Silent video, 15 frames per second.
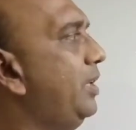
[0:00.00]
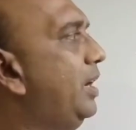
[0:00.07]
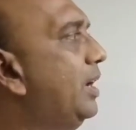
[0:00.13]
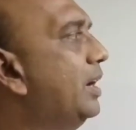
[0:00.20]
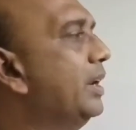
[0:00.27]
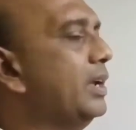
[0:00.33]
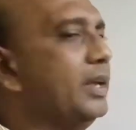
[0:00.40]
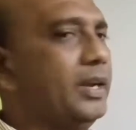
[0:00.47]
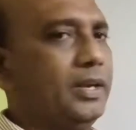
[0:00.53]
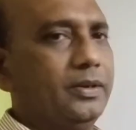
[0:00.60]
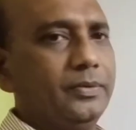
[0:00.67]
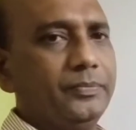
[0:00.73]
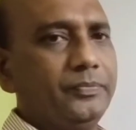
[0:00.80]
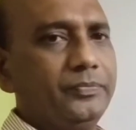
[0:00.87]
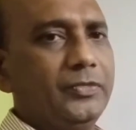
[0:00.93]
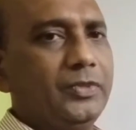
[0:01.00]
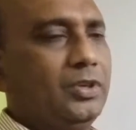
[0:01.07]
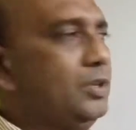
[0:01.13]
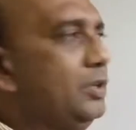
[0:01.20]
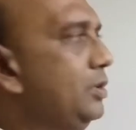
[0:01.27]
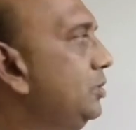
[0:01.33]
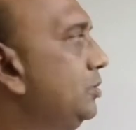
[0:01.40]
recurring.
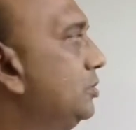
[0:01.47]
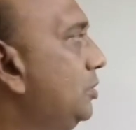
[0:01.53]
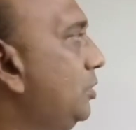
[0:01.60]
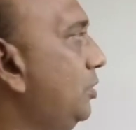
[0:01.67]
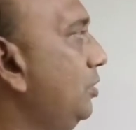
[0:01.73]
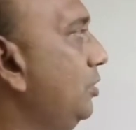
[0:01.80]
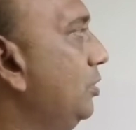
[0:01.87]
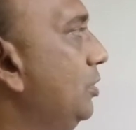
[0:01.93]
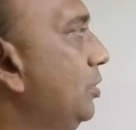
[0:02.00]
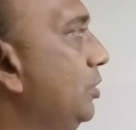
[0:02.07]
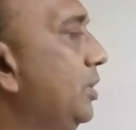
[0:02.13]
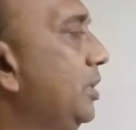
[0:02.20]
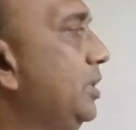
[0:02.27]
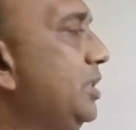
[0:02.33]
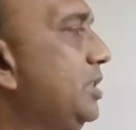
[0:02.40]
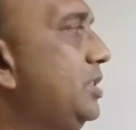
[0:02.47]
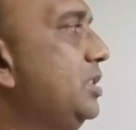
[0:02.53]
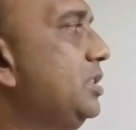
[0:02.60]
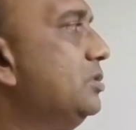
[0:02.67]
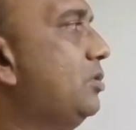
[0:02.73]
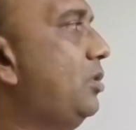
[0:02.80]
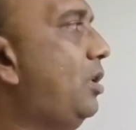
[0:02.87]
So this
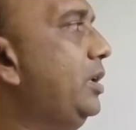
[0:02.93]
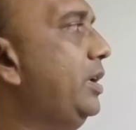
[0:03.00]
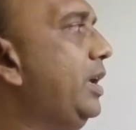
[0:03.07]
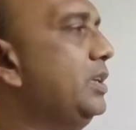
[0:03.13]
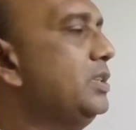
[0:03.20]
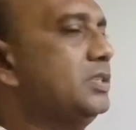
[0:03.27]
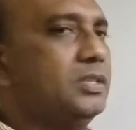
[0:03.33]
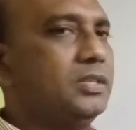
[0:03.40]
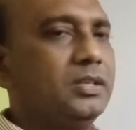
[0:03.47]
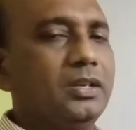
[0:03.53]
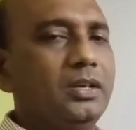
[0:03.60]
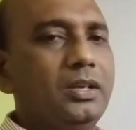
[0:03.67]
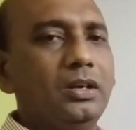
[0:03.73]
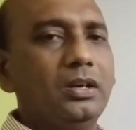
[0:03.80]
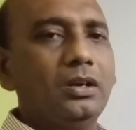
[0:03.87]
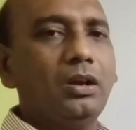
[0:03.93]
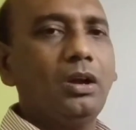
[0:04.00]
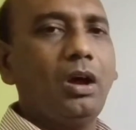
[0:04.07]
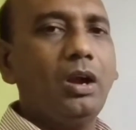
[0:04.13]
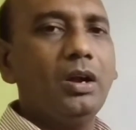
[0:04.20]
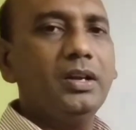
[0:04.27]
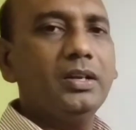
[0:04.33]
is called as
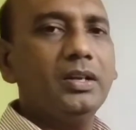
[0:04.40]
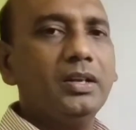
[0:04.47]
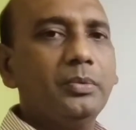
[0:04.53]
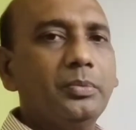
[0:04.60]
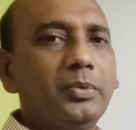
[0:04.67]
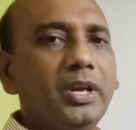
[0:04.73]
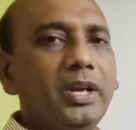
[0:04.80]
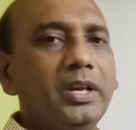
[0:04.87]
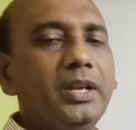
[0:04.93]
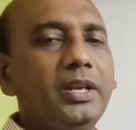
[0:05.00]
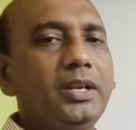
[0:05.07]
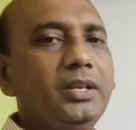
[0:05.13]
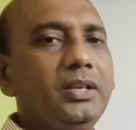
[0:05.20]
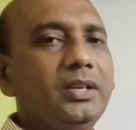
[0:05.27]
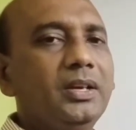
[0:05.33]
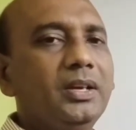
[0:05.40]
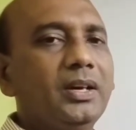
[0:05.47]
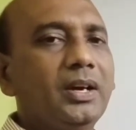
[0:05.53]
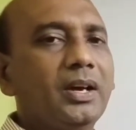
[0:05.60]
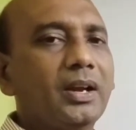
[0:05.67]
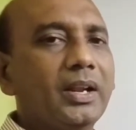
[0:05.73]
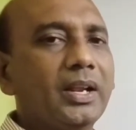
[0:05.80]
non-terminating
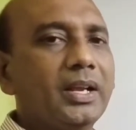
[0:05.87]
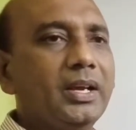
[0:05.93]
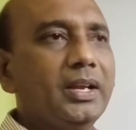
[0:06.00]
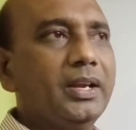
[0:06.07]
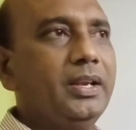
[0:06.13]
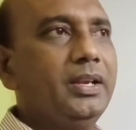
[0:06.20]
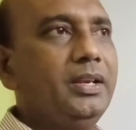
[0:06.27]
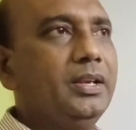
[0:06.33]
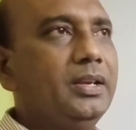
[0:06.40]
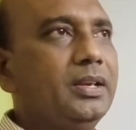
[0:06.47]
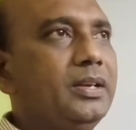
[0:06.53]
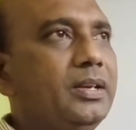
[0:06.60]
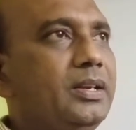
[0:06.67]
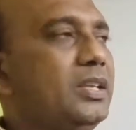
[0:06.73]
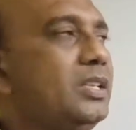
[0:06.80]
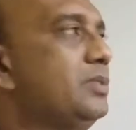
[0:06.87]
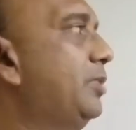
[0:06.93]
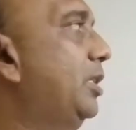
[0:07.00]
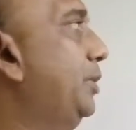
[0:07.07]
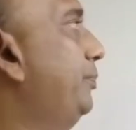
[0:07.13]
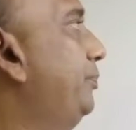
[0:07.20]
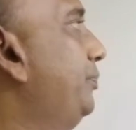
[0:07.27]
recurring
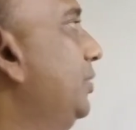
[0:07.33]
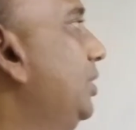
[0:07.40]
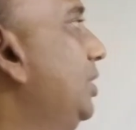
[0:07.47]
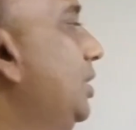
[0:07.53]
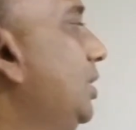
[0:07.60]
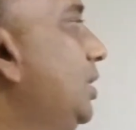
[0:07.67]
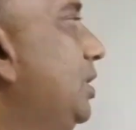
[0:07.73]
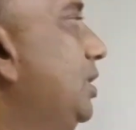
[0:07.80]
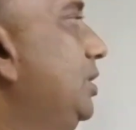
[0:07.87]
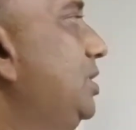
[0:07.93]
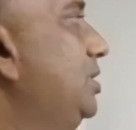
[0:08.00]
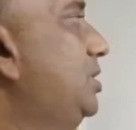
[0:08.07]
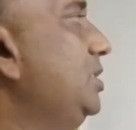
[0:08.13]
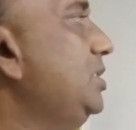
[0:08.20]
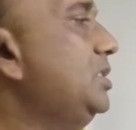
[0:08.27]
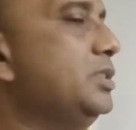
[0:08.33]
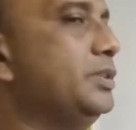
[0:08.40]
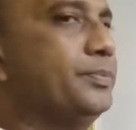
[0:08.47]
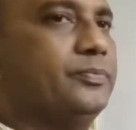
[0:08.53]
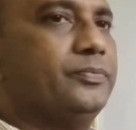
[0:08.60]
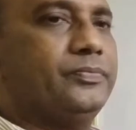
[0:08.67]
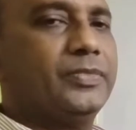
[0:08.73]
decimal. This is
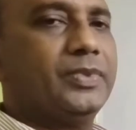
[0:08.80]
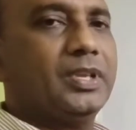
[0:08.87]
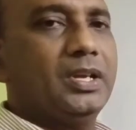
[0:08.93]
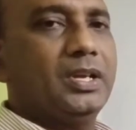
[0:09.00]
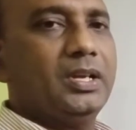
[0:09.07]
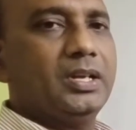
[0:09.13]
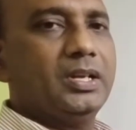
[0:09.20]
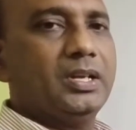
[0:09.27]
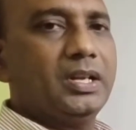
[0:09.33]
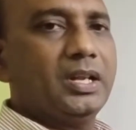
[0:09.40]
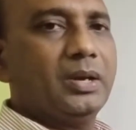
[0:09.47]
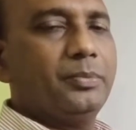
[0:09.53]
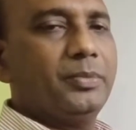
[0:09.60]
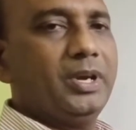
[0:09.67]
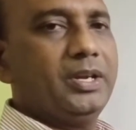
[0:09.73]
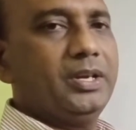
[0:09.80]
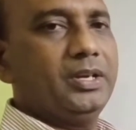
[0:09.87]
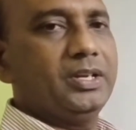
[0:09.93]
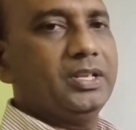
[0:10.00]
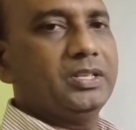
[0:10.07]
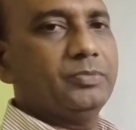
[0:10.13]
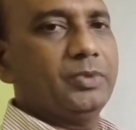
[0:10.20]
terminating
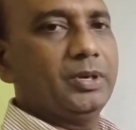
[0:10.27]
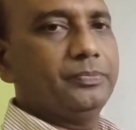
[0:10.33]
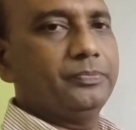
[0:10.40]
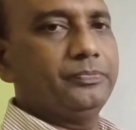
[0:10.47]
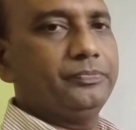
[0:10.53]
decimal.